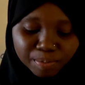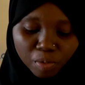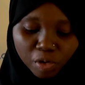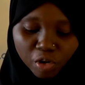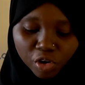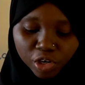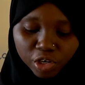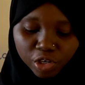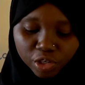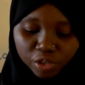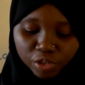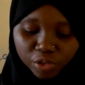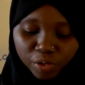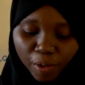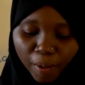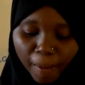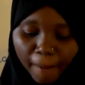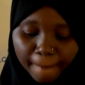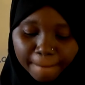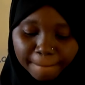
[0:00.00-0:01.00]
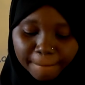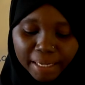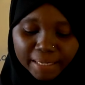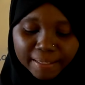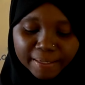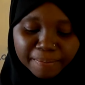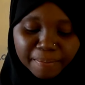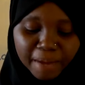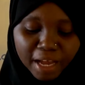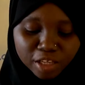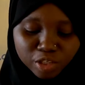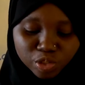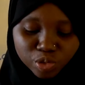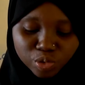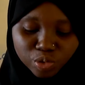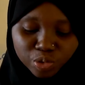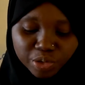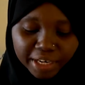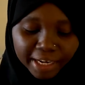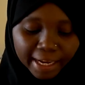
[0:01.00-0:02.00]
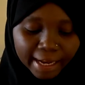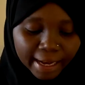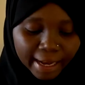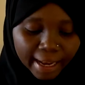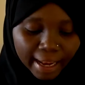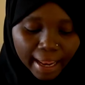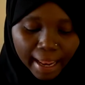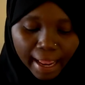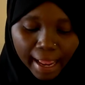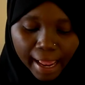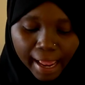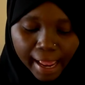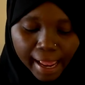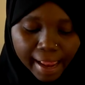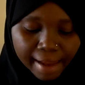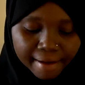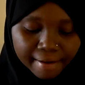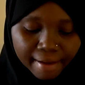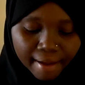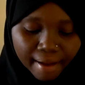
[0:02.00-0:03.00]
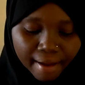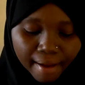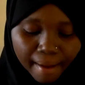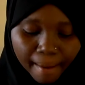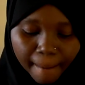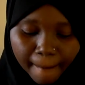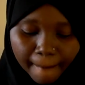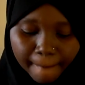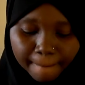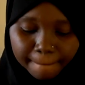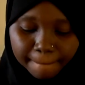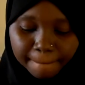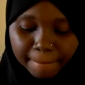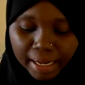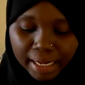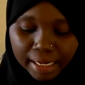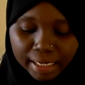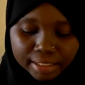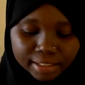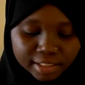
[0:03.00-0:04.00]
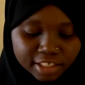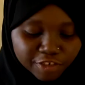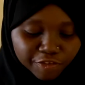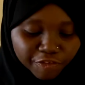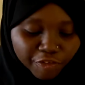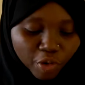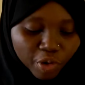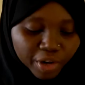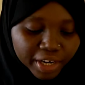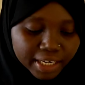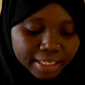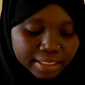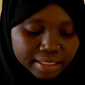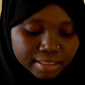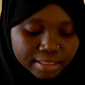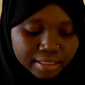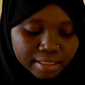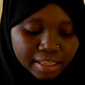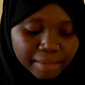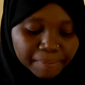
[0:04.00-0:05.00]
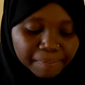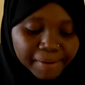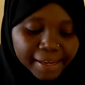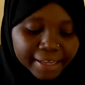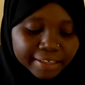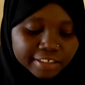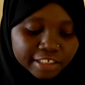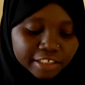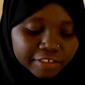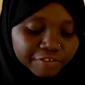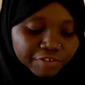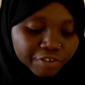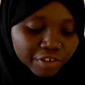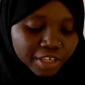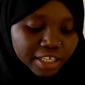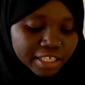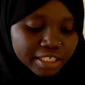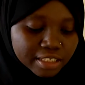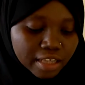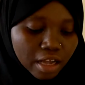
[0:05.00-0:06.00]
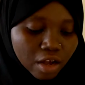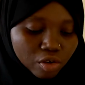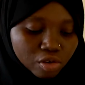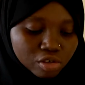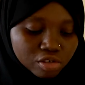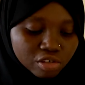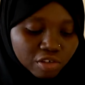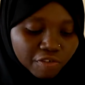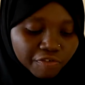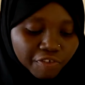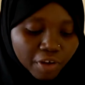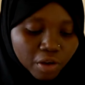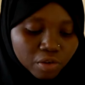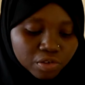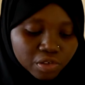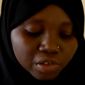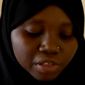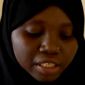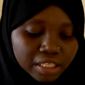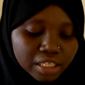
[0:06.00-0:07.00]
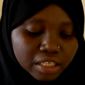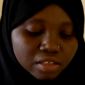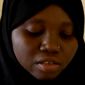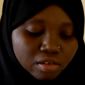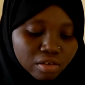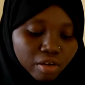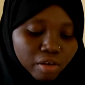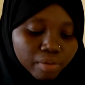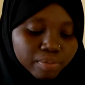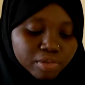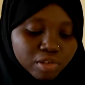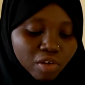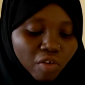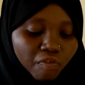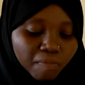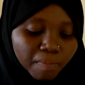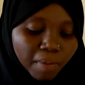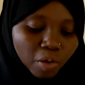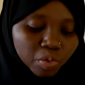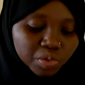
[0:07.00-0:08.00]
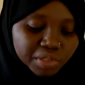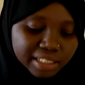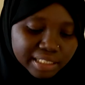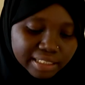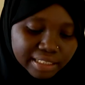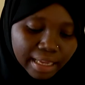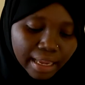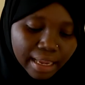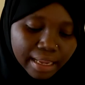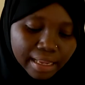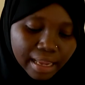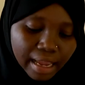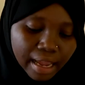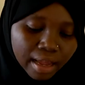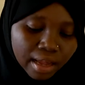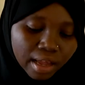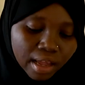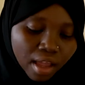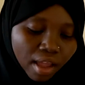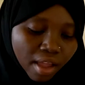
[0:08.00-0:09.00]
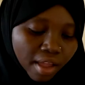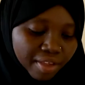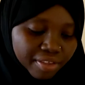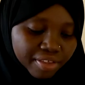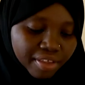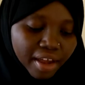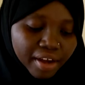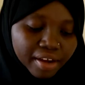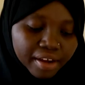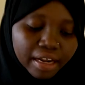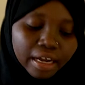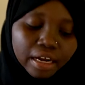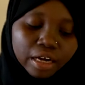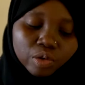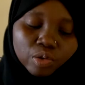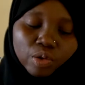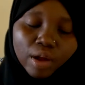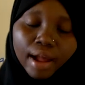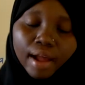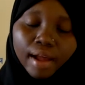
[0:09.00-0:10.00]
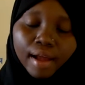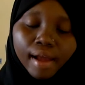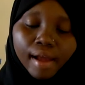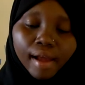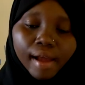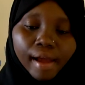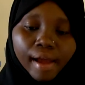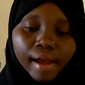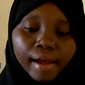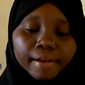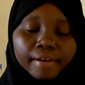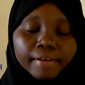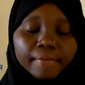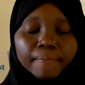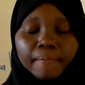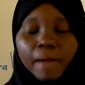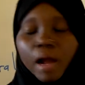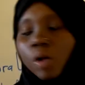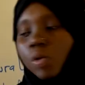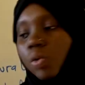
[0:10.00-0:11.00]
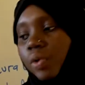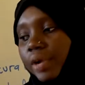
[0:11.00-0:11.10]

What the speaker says: Molo, Majimazuri, and burnt forest. The planted forests are also found on the slopes of Mount Kenya, Nyandarua, and Mau